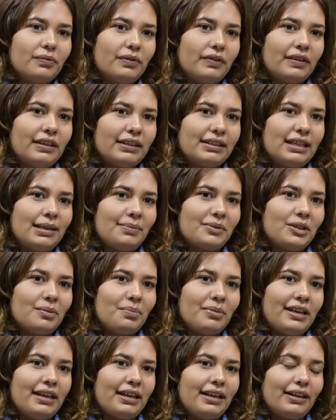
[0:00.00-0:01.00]
There seems to
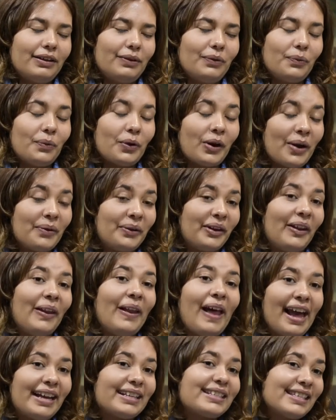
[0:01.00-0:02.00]
be what I would
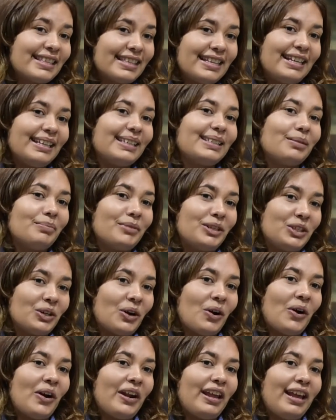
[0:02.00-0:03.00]
like to think is a
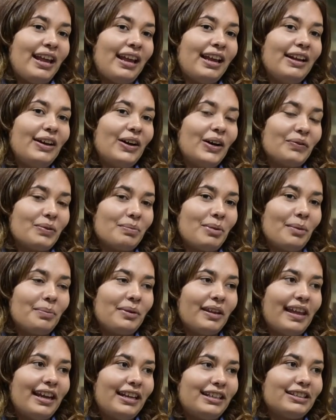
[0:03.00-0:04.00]
majority of the
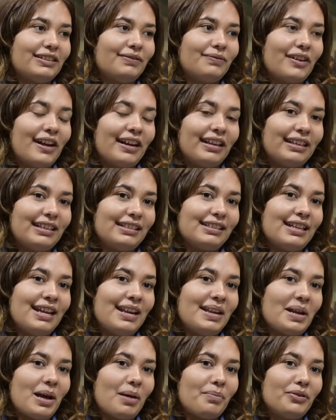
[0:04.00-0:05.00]
population finally
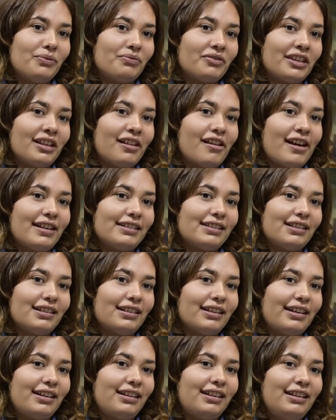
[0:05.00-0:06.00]
standing up and realising
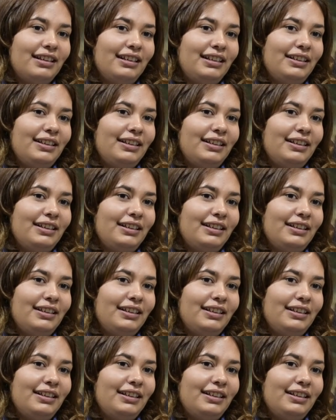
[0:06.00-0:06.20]
that